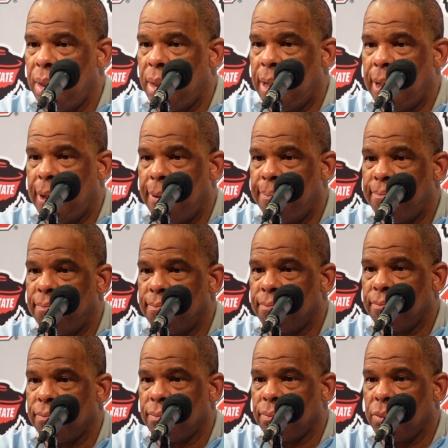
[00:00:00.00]
Um,
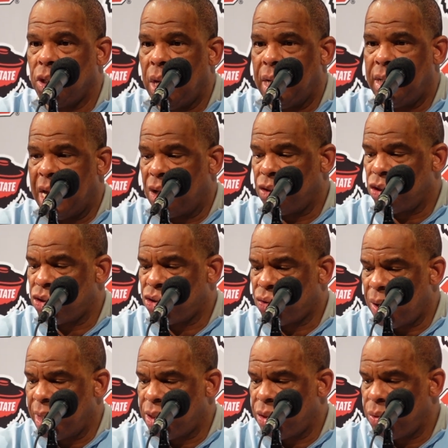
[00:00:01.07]
yeah, down the
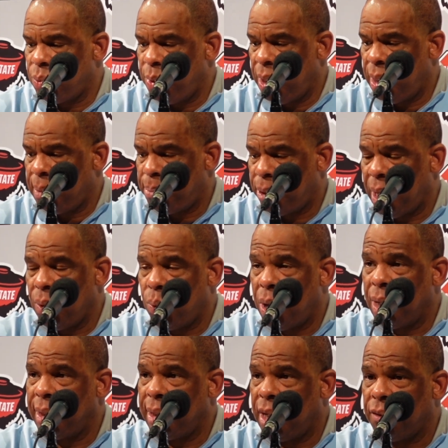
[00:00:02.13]
stretch we didn't play
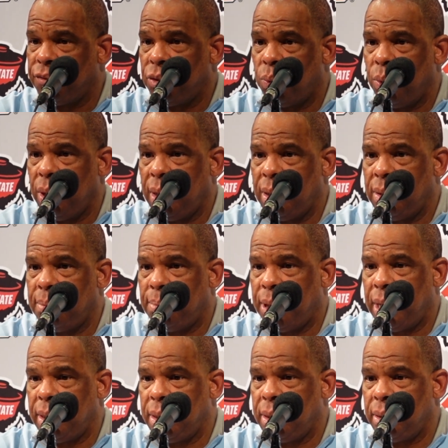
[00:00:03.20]
well enough to win,
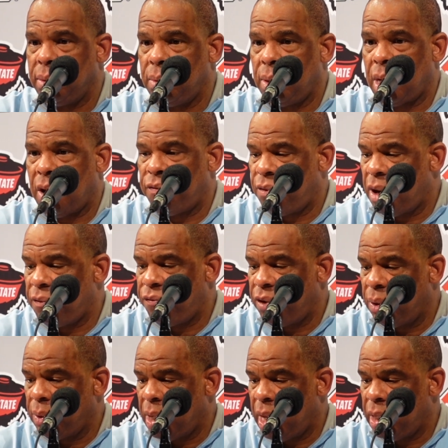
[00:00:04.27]
but I, I
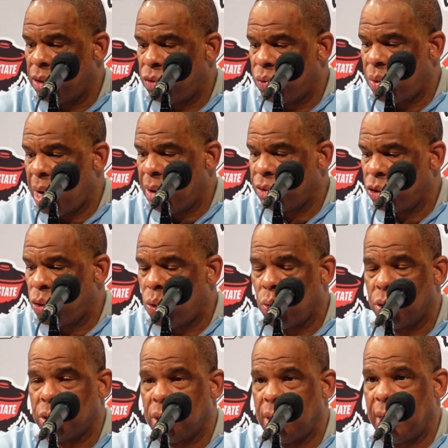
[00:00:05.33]
felt like throughout the
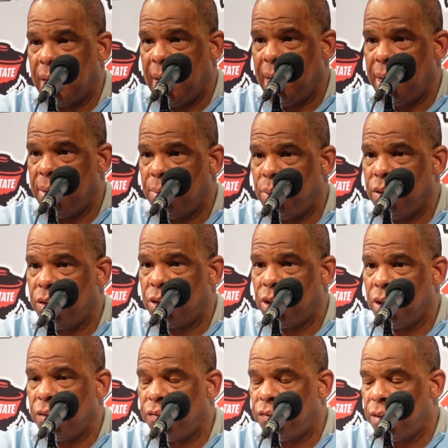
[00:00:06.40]
course of the game we could
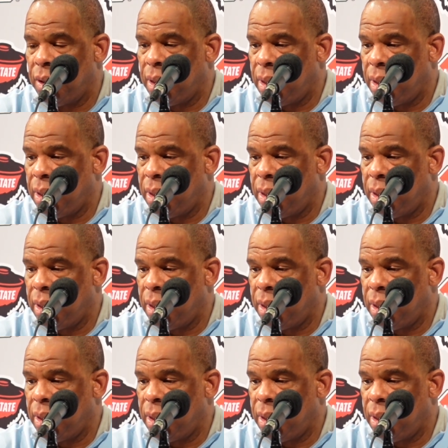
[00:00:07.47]
have